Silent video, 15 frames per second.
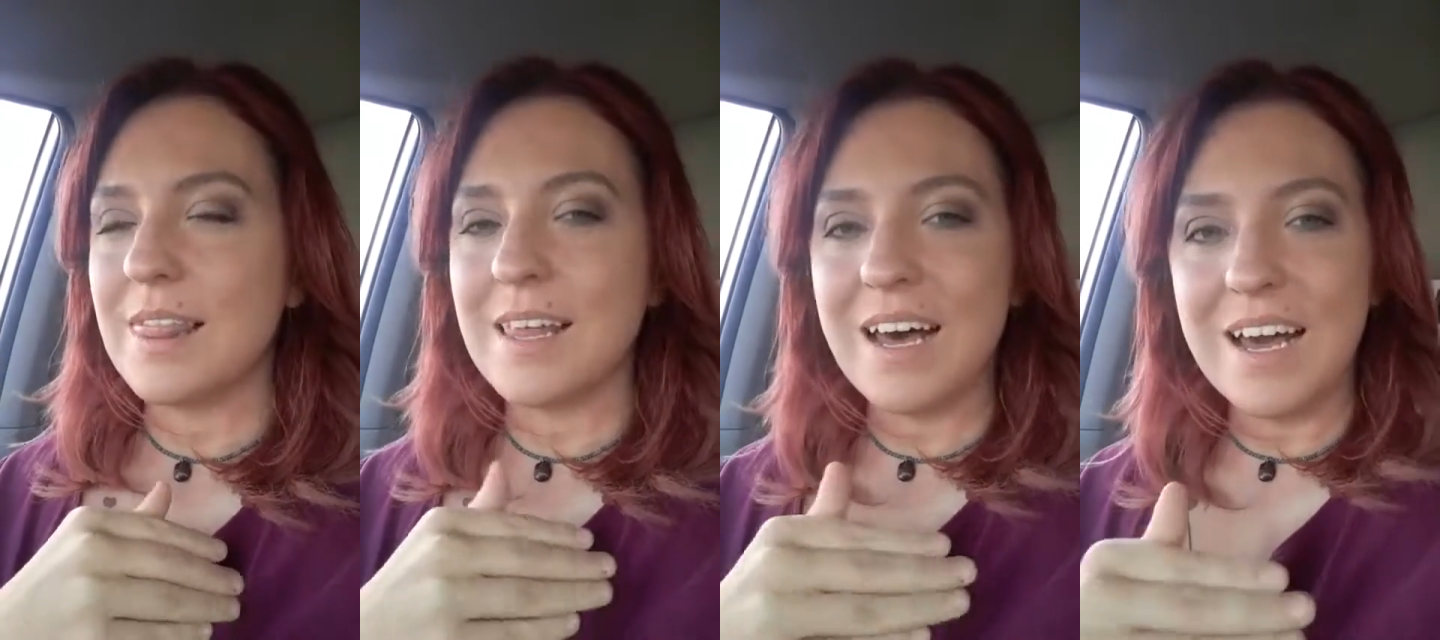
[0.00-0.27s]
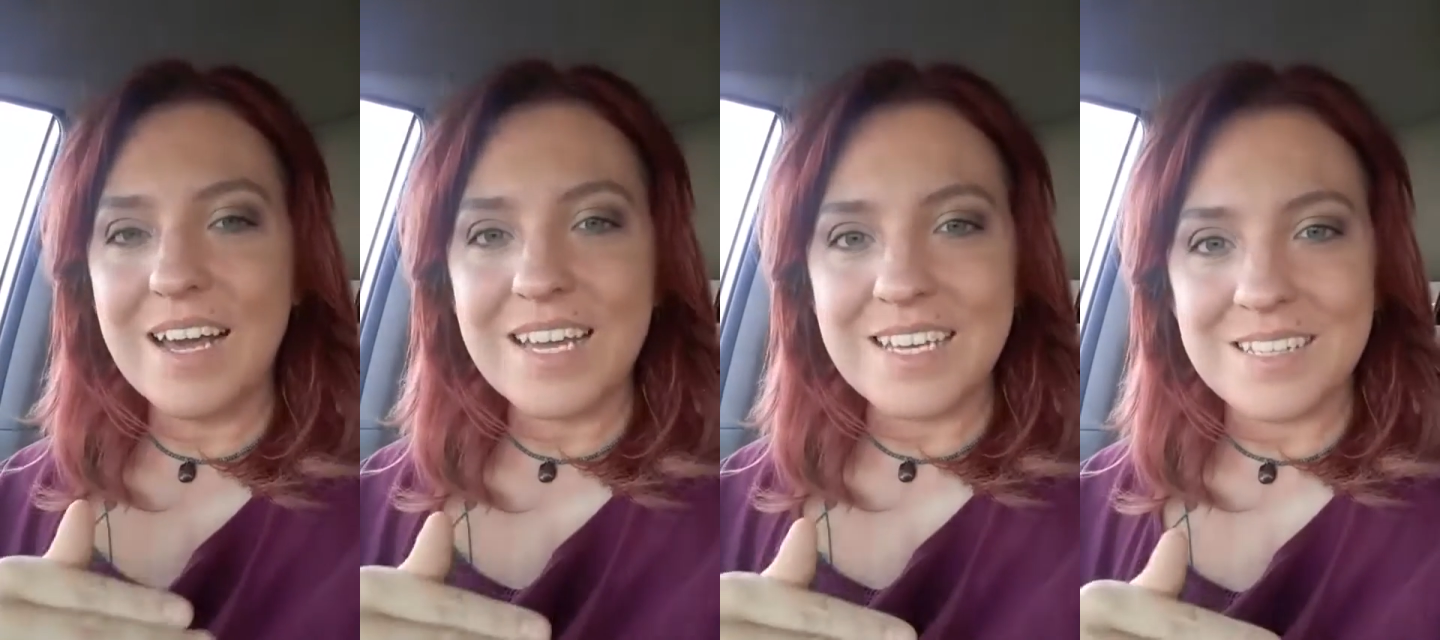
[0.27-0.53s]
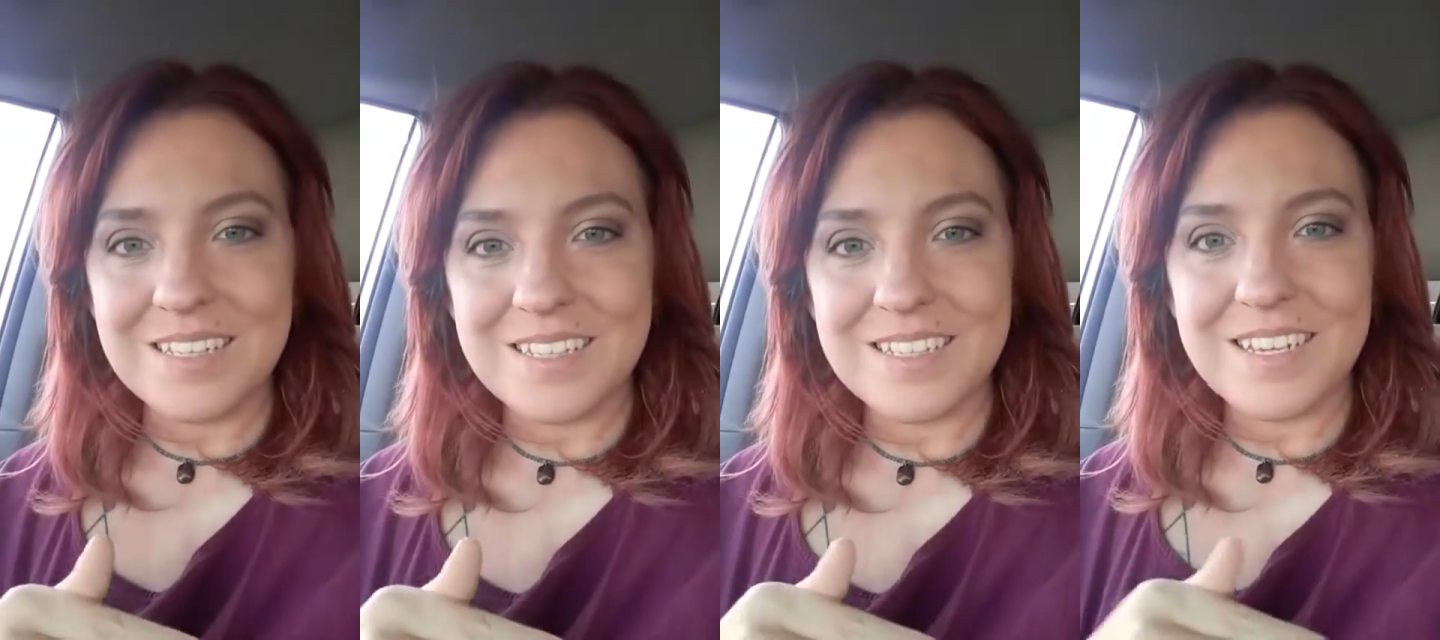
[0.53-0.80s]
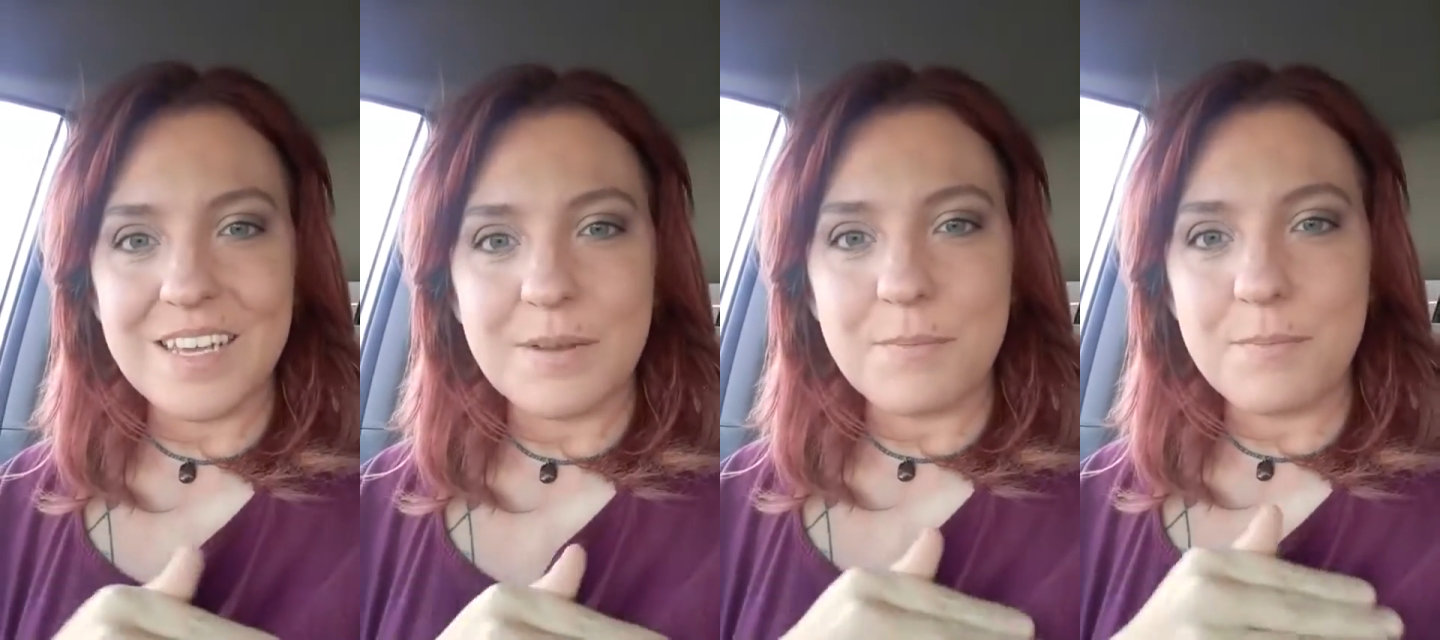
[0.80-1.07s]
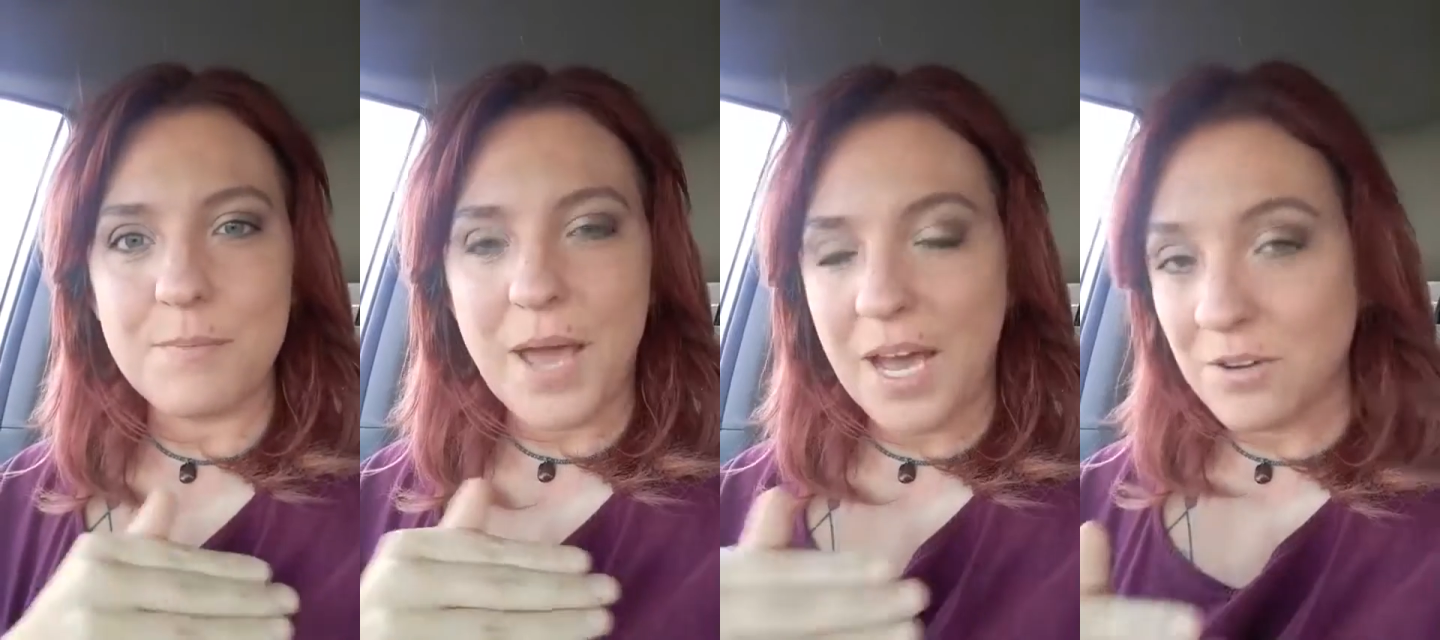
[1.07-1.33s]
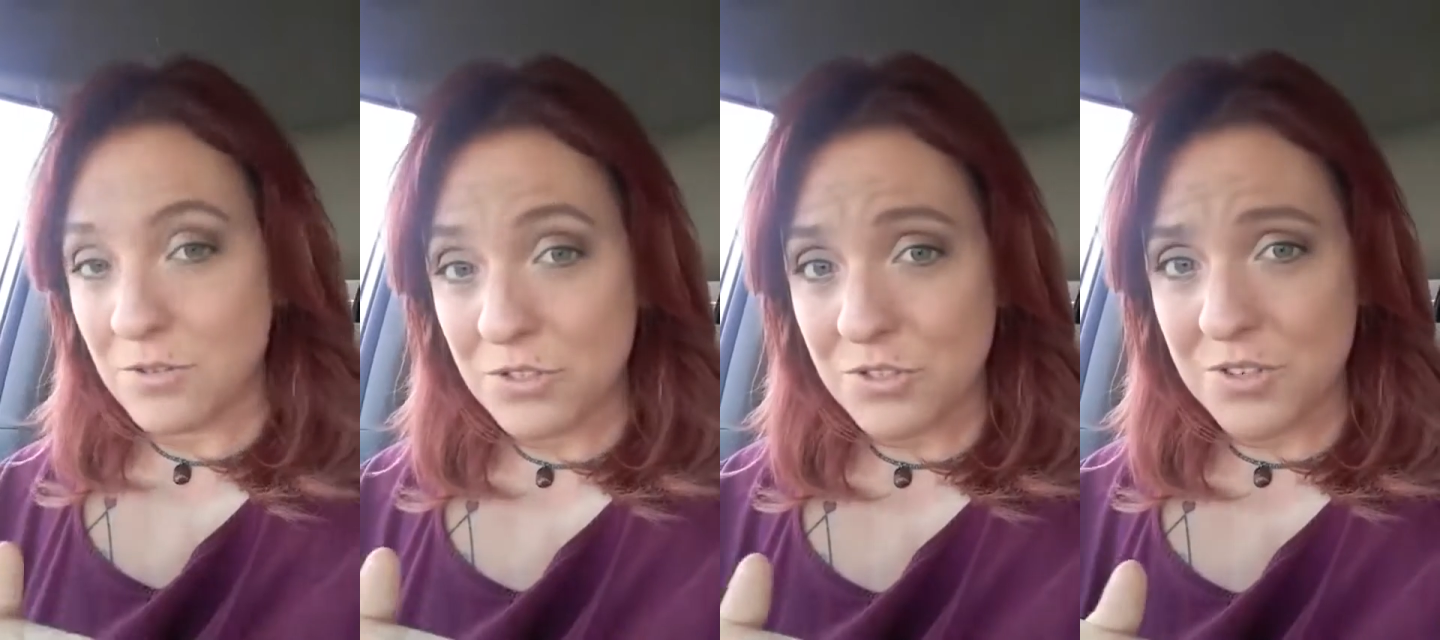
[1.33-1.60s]
lines and
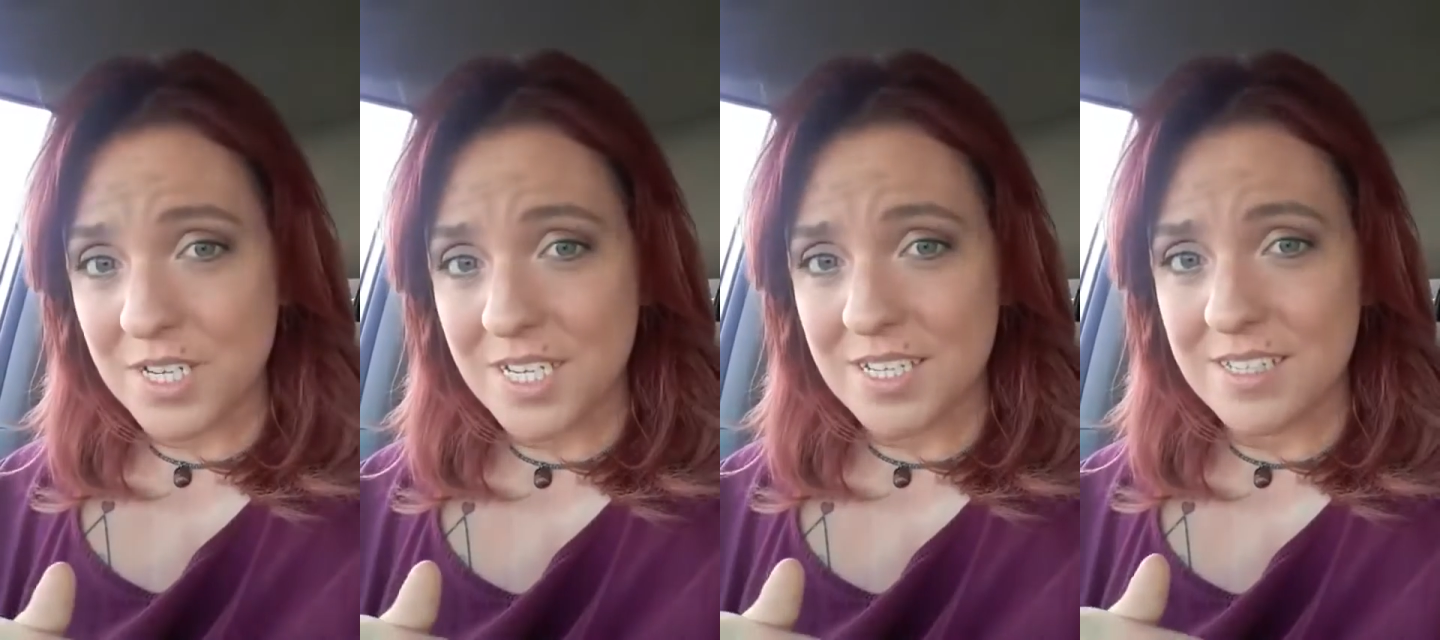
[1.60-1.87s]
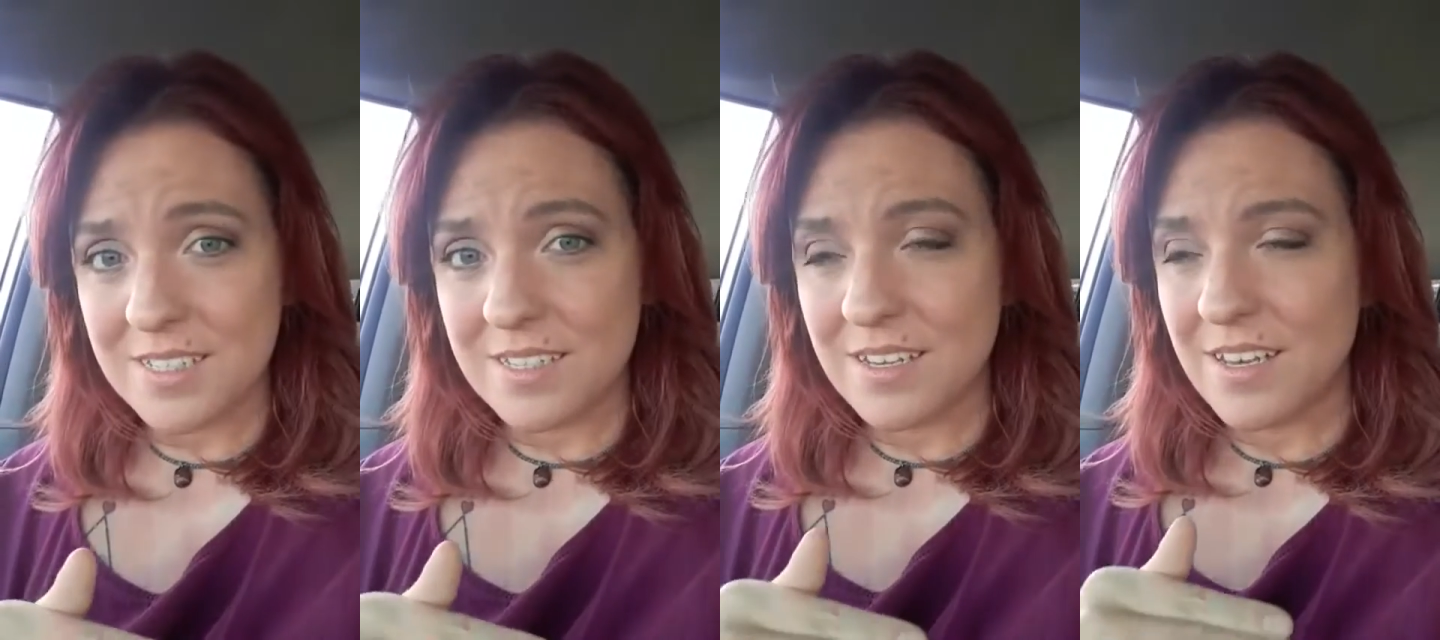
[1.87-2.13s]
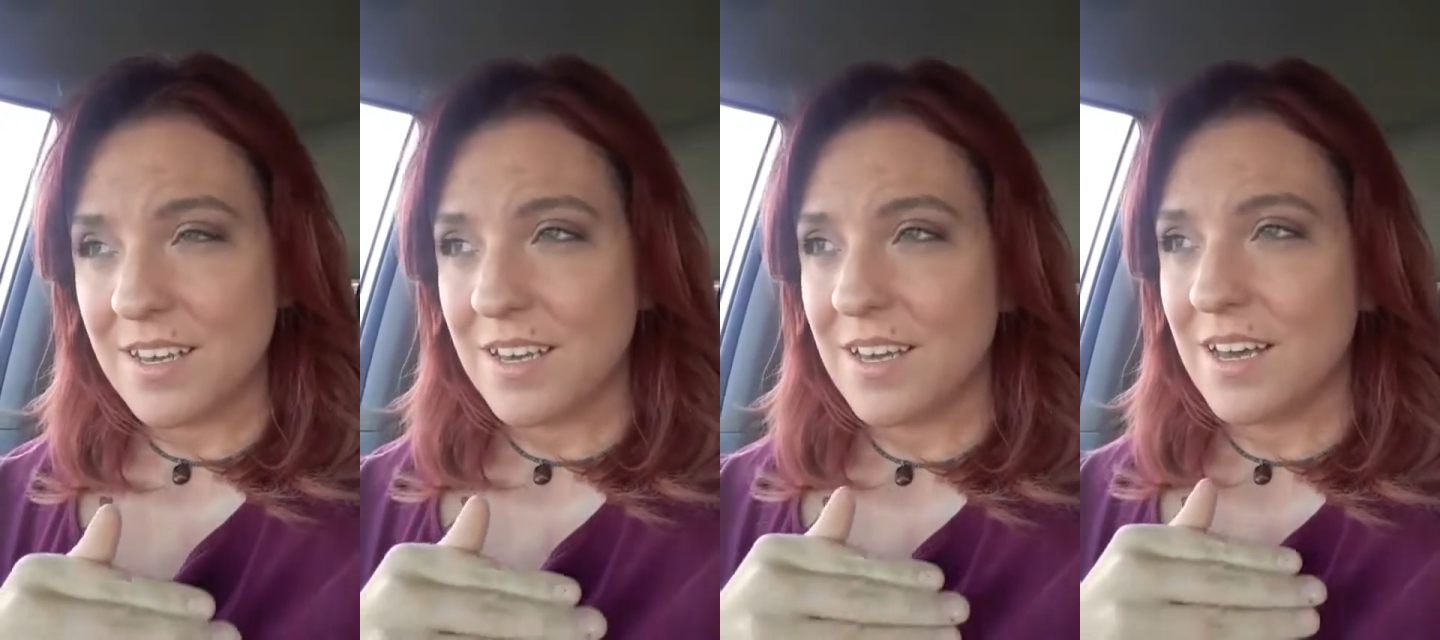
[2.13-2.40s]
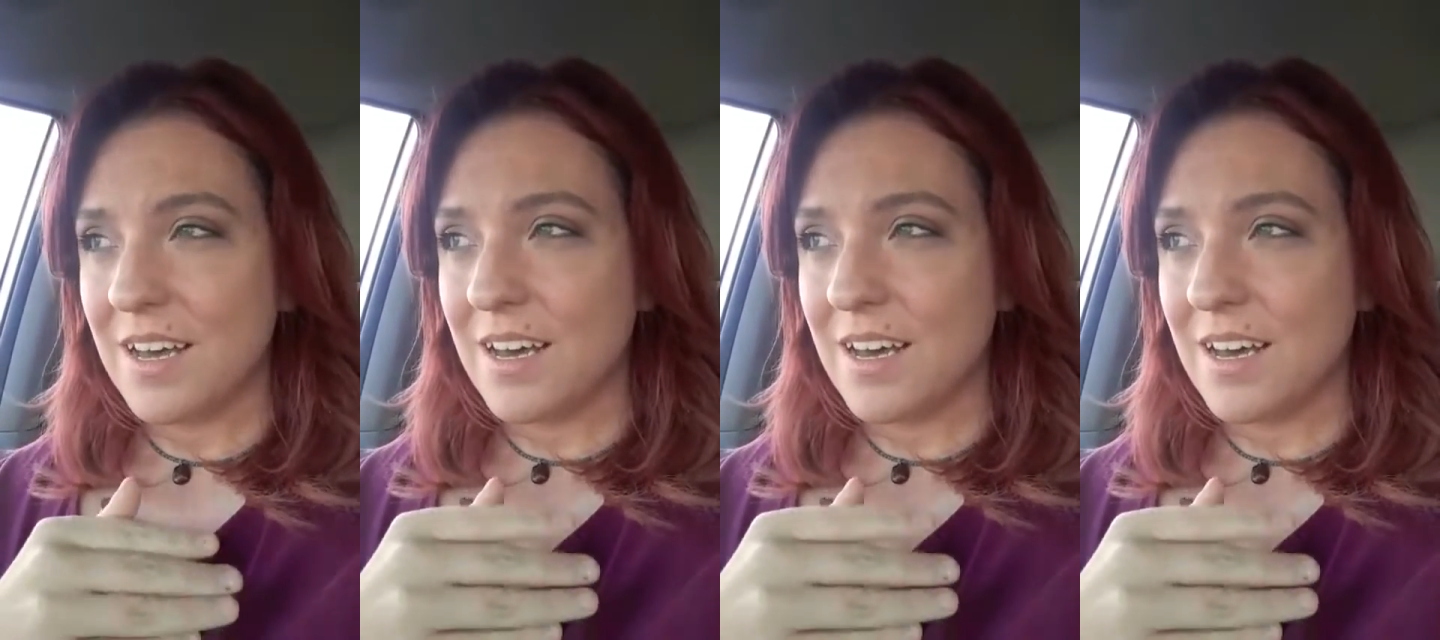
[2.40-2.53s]
boundaries.